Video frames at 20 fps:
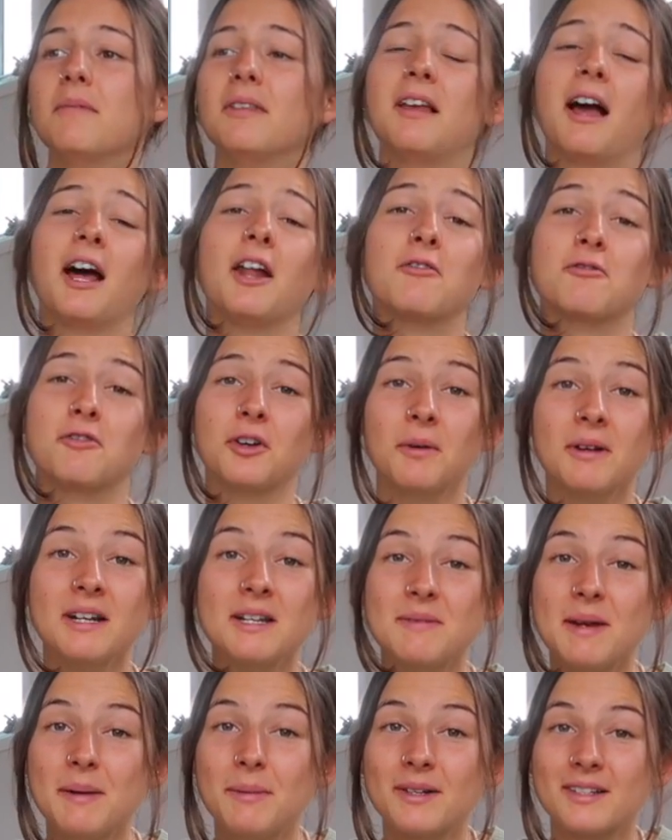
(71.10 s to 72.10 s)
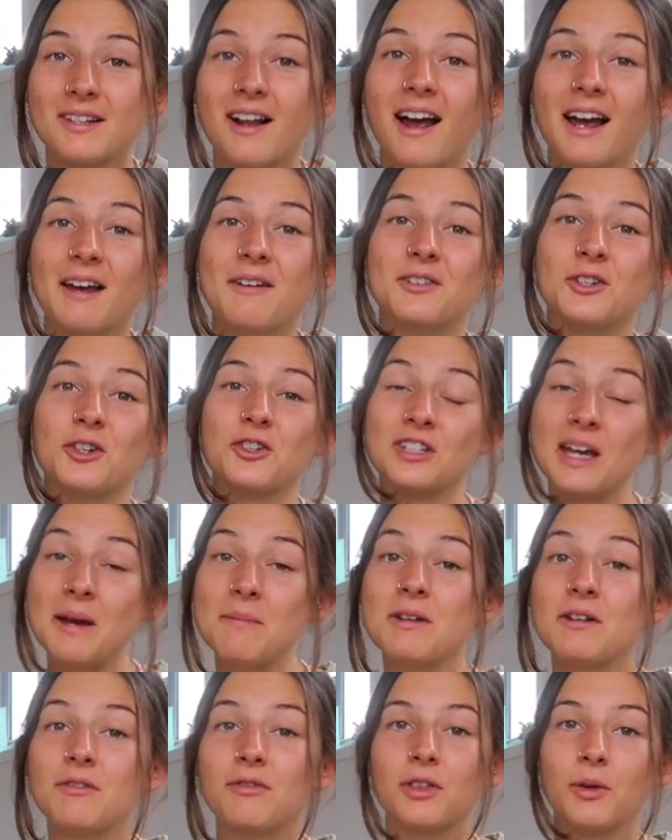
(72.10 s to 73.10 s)
kind of ruined people's lives or
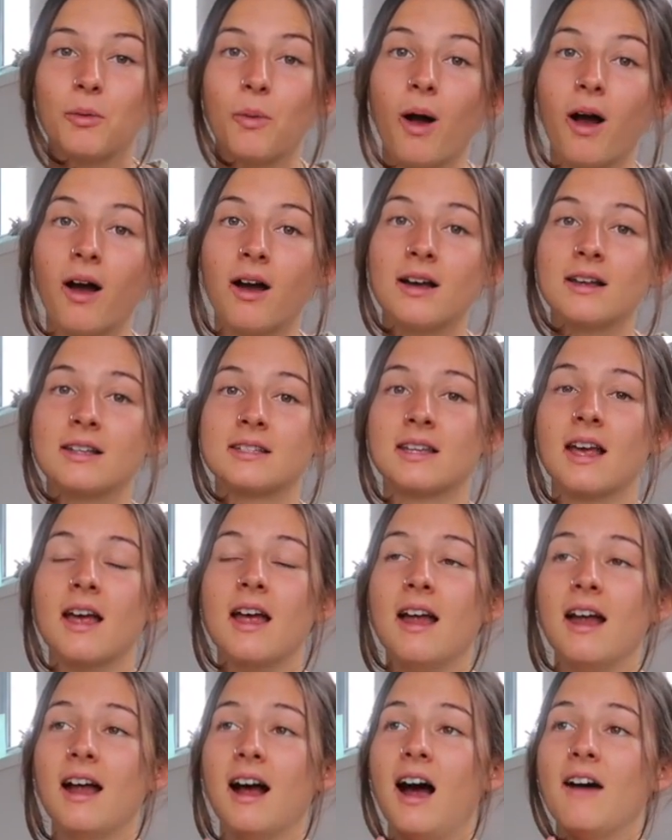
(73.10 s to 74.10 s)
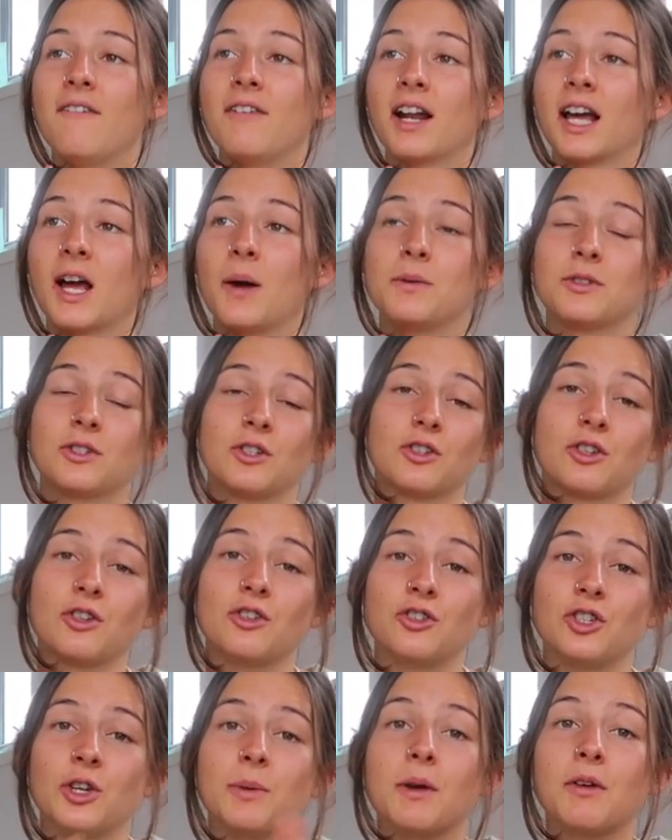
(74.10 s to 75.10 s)
shaped it for the worse. I felt like I was just
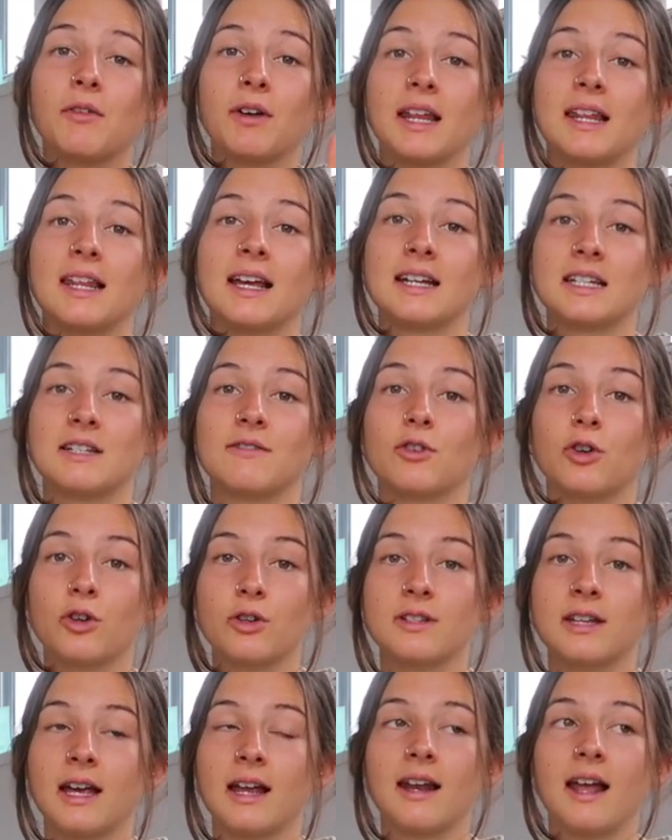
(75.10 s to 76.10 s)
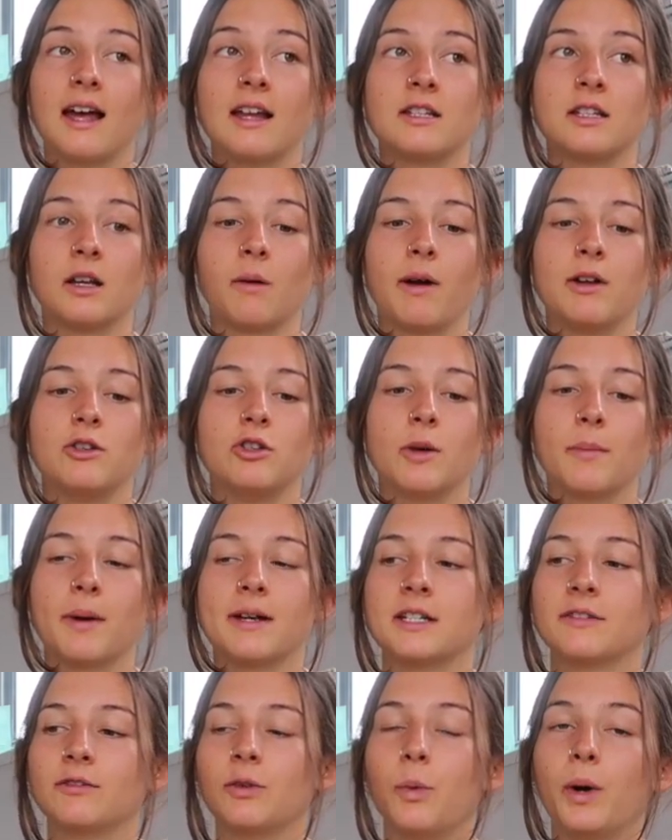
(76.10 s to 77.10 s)
consuming really negative content, and so I took
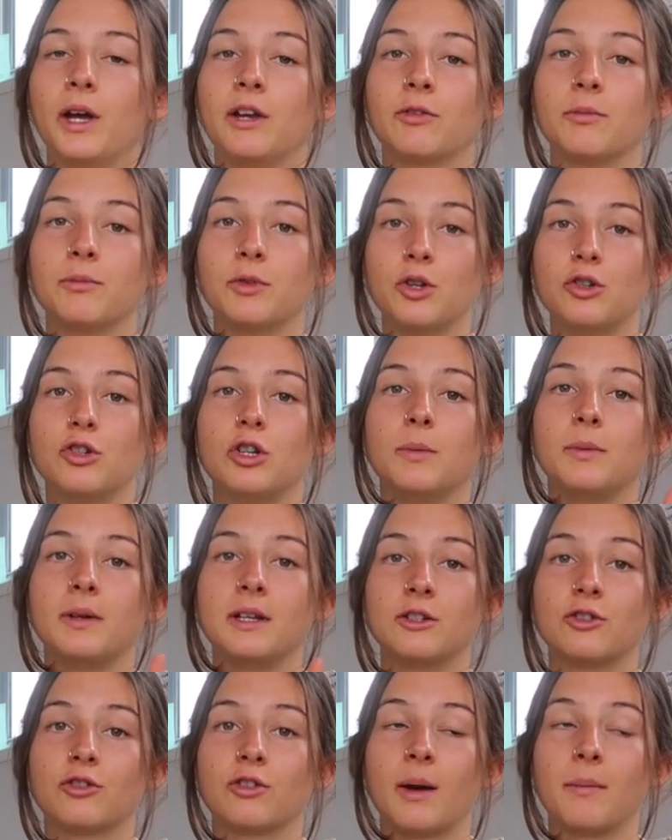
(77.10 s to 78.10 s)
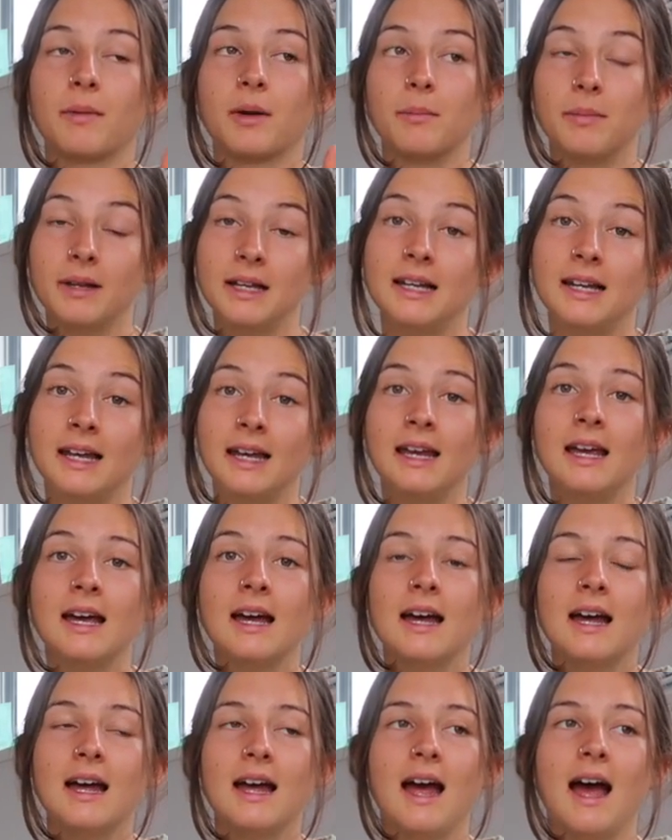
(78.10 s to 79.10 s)
myself away from YouTube and Instagram completely.
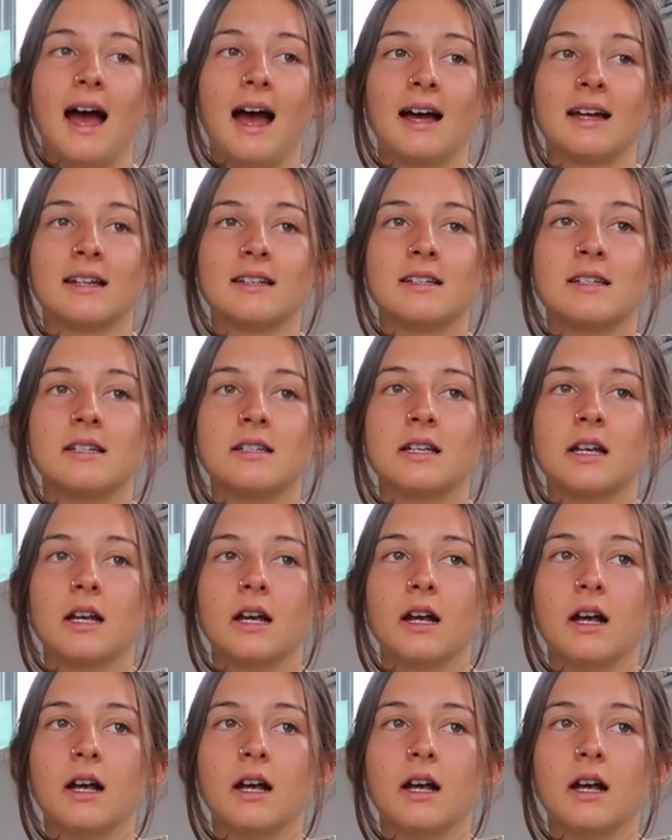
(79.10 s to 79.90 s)
And